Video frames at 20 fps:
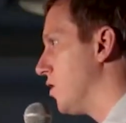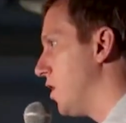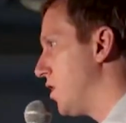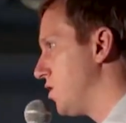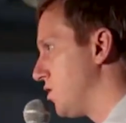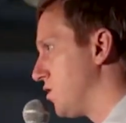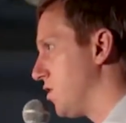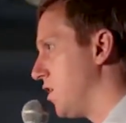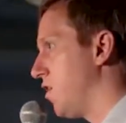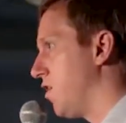the
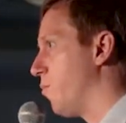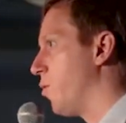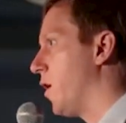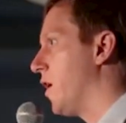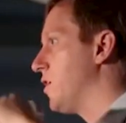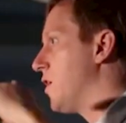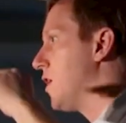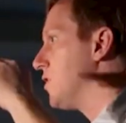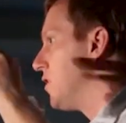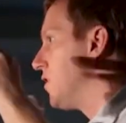legislative
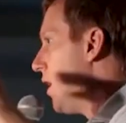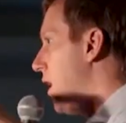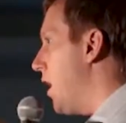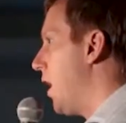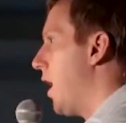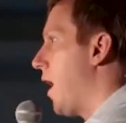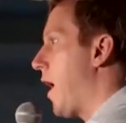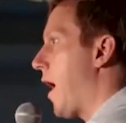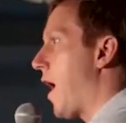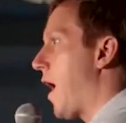has,
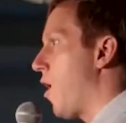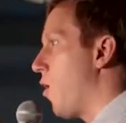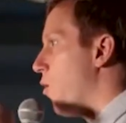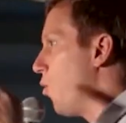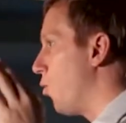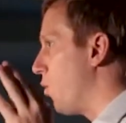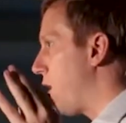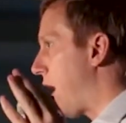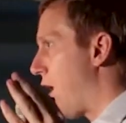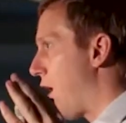
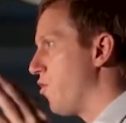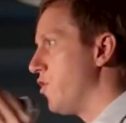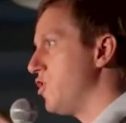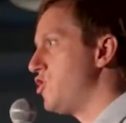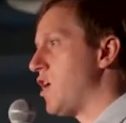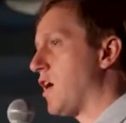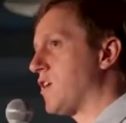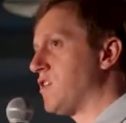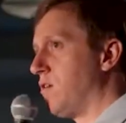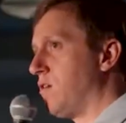how the
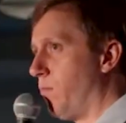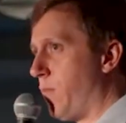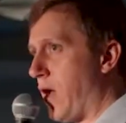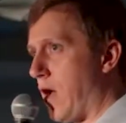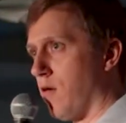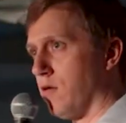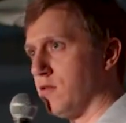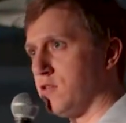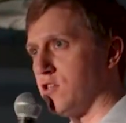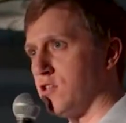checks and
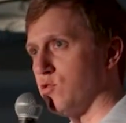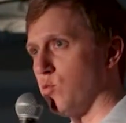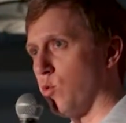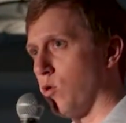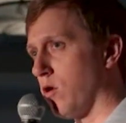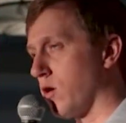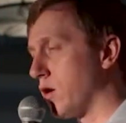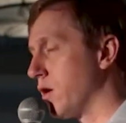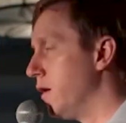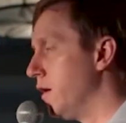balances
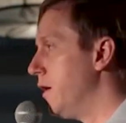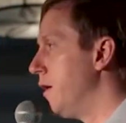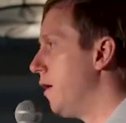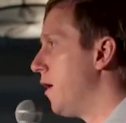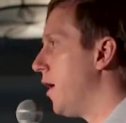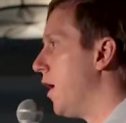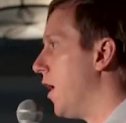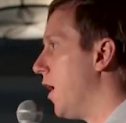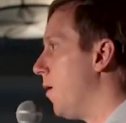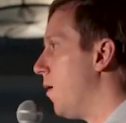work,
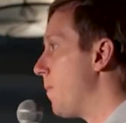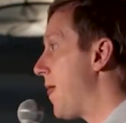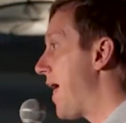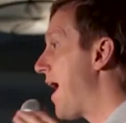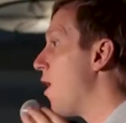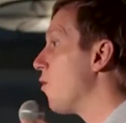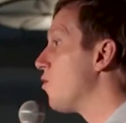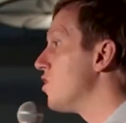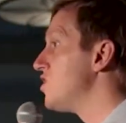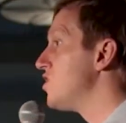
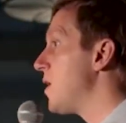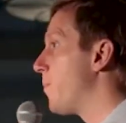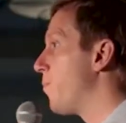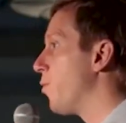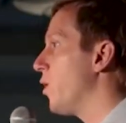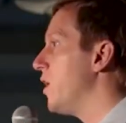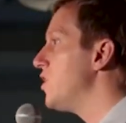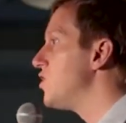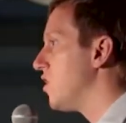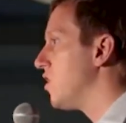how the
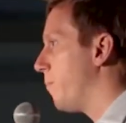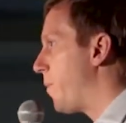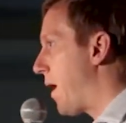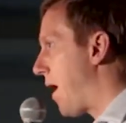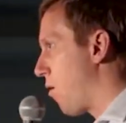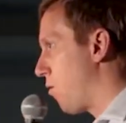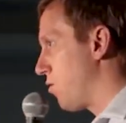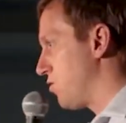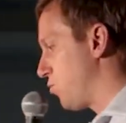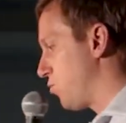separation of
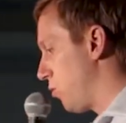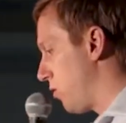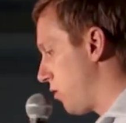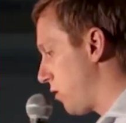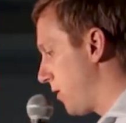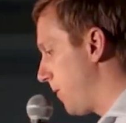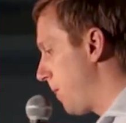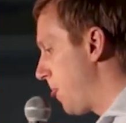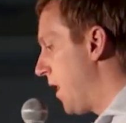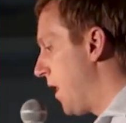powers
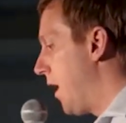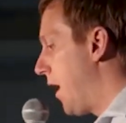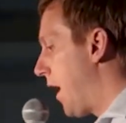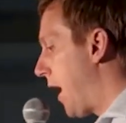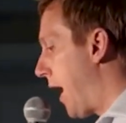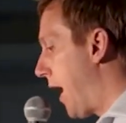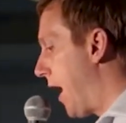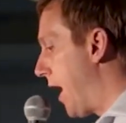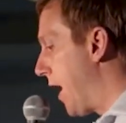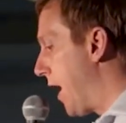work,
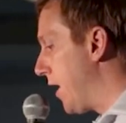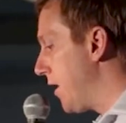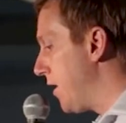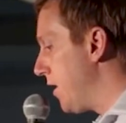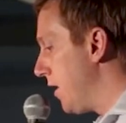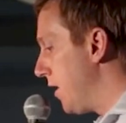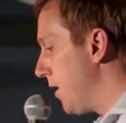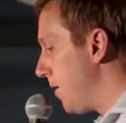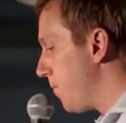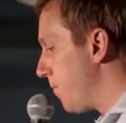
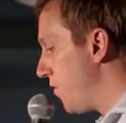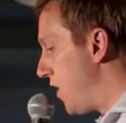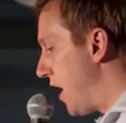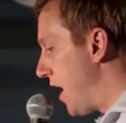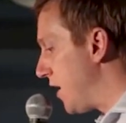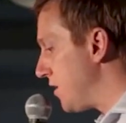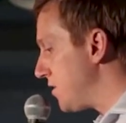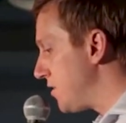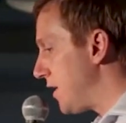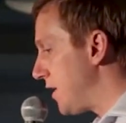and
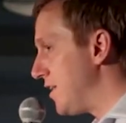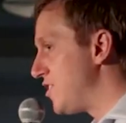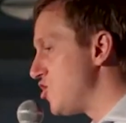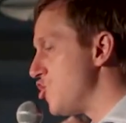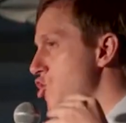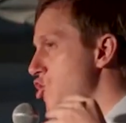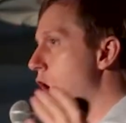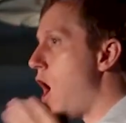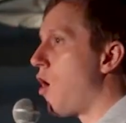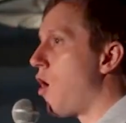that
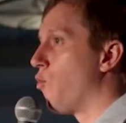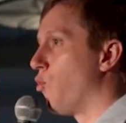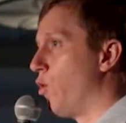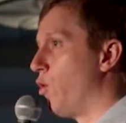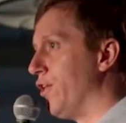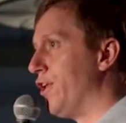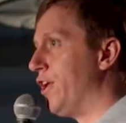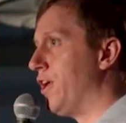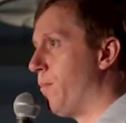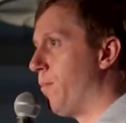it's not
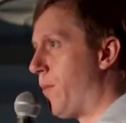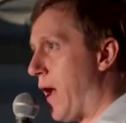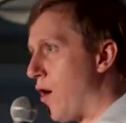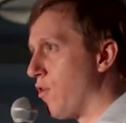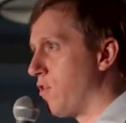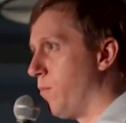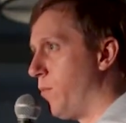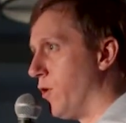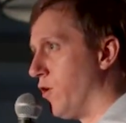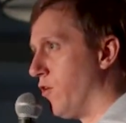really
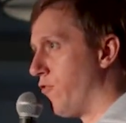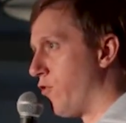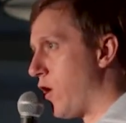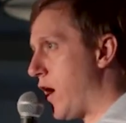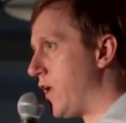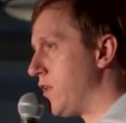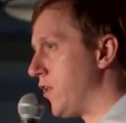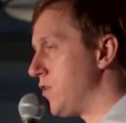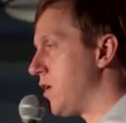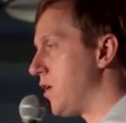about the Bill of
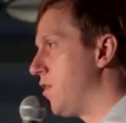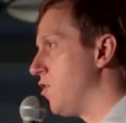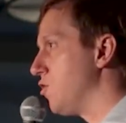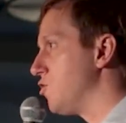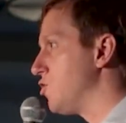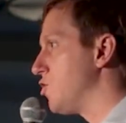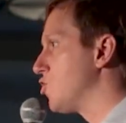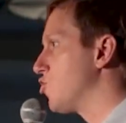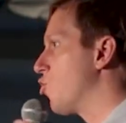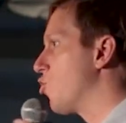Rights. And
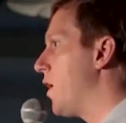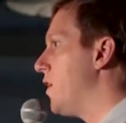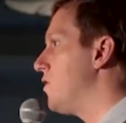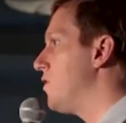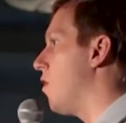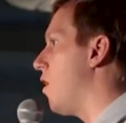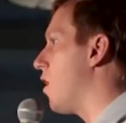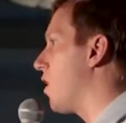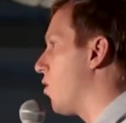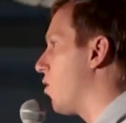there's this
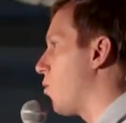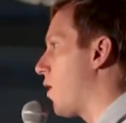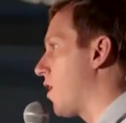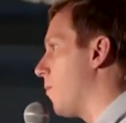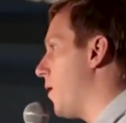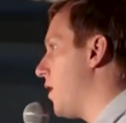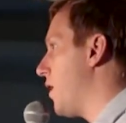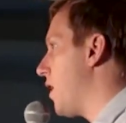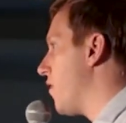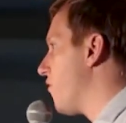great talk. I
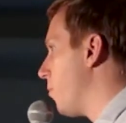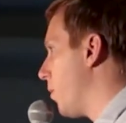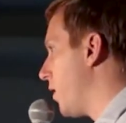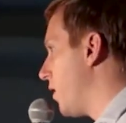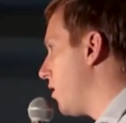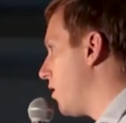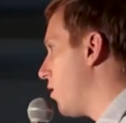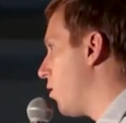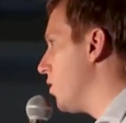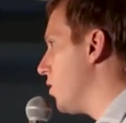recommend
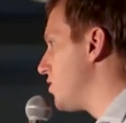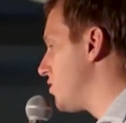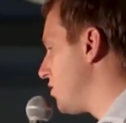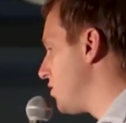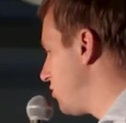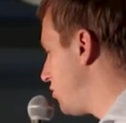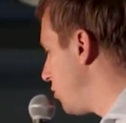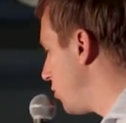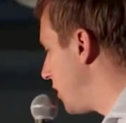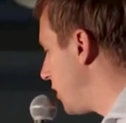everybody go
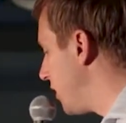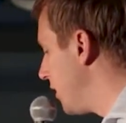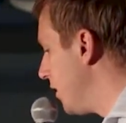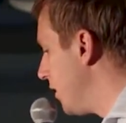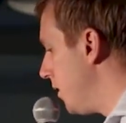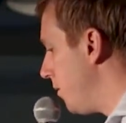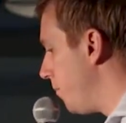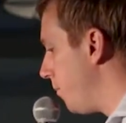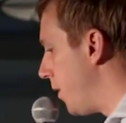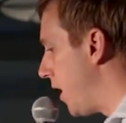listen to it
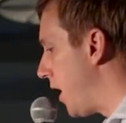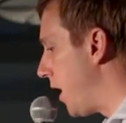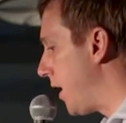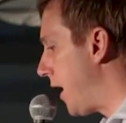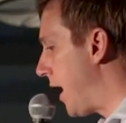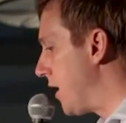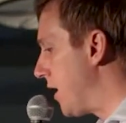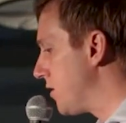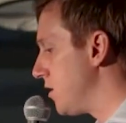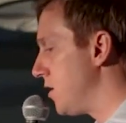
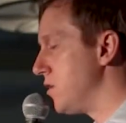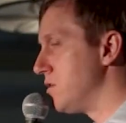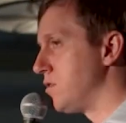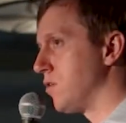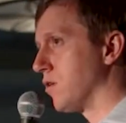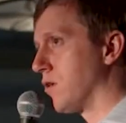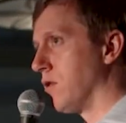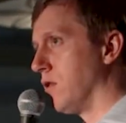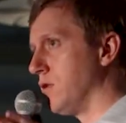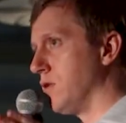by Antonin
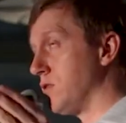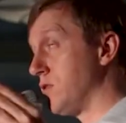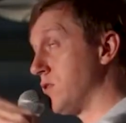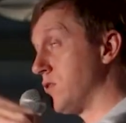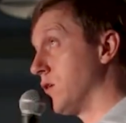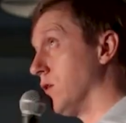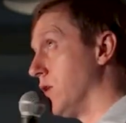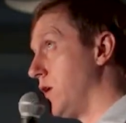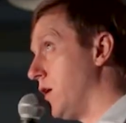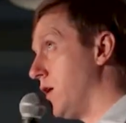
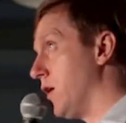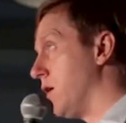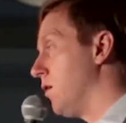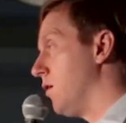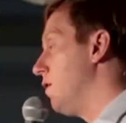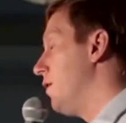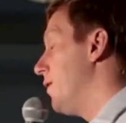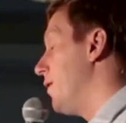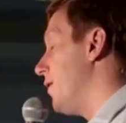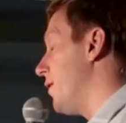Scalia,